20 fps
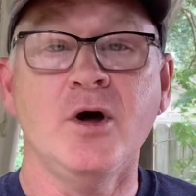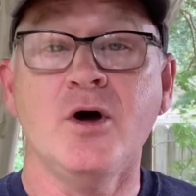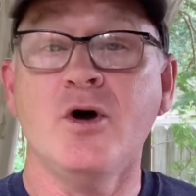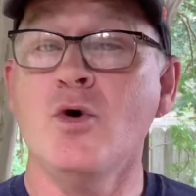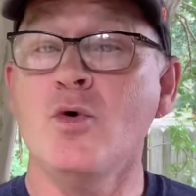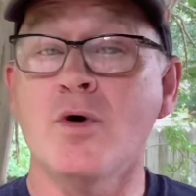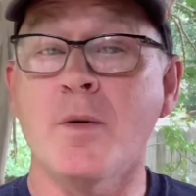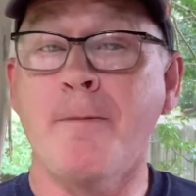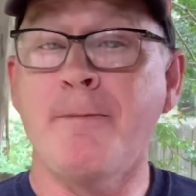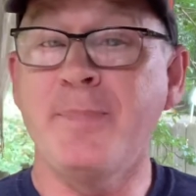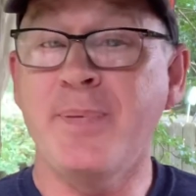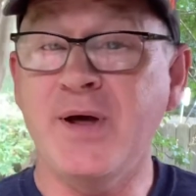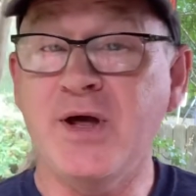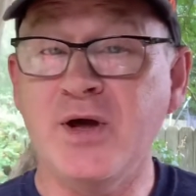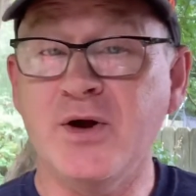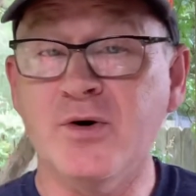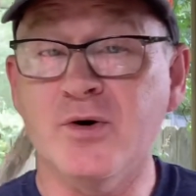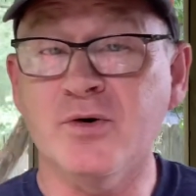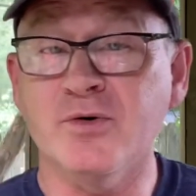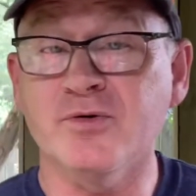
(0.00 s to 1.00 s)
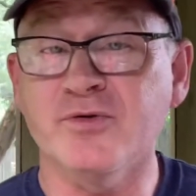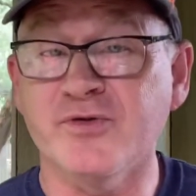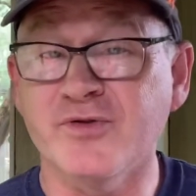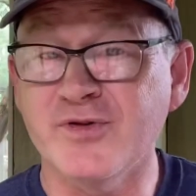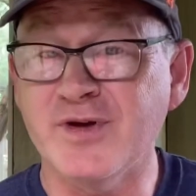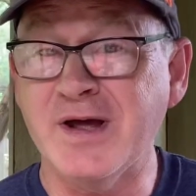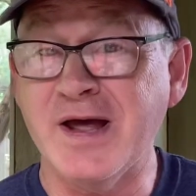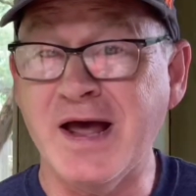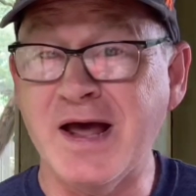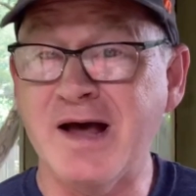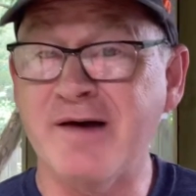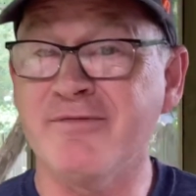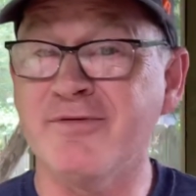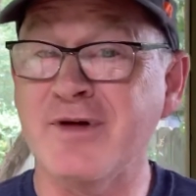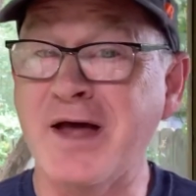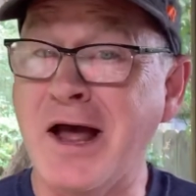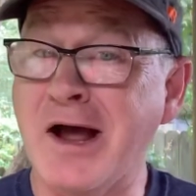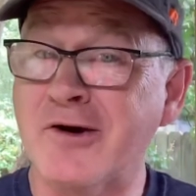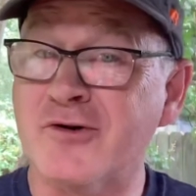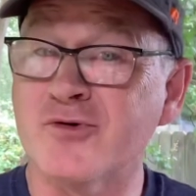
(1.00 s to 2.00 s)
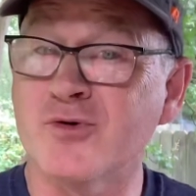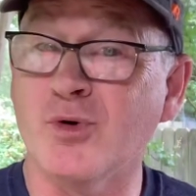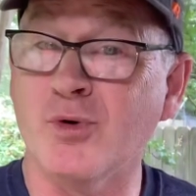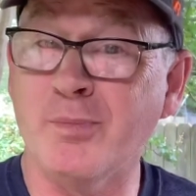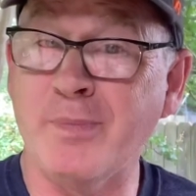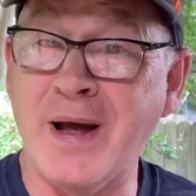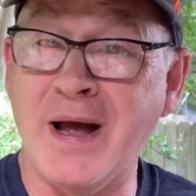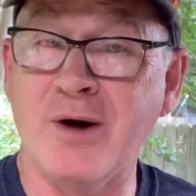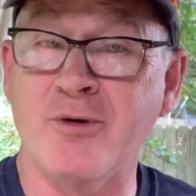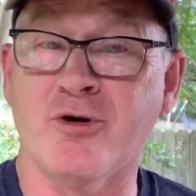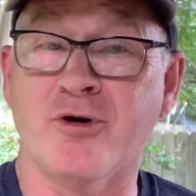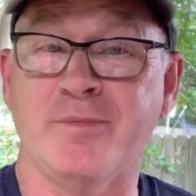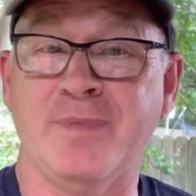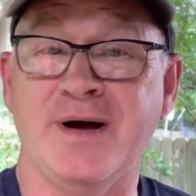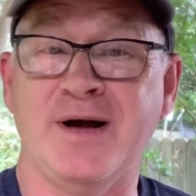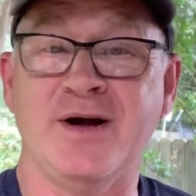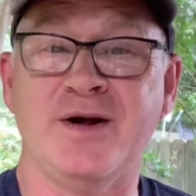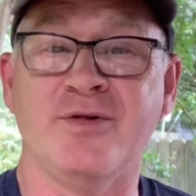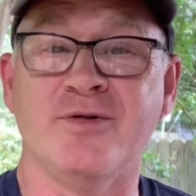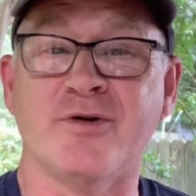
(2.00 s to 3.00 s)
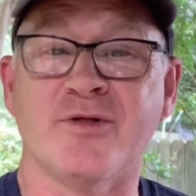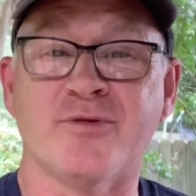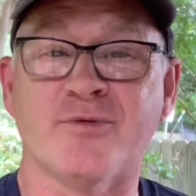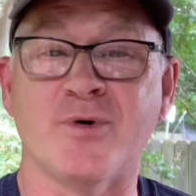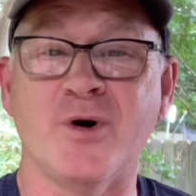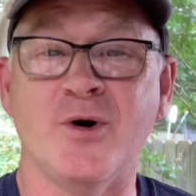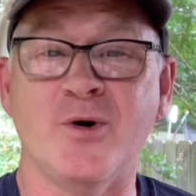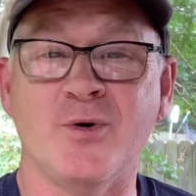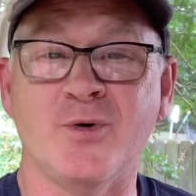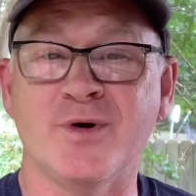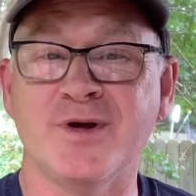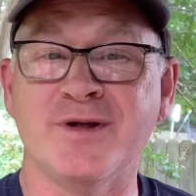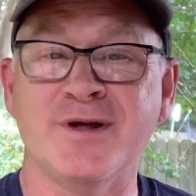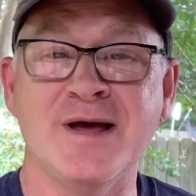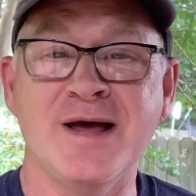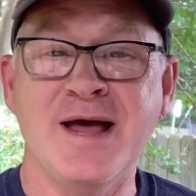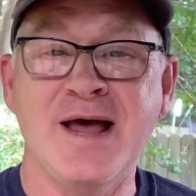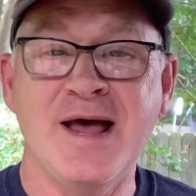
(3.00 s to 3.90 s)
who appears to have the actual power behind the throne,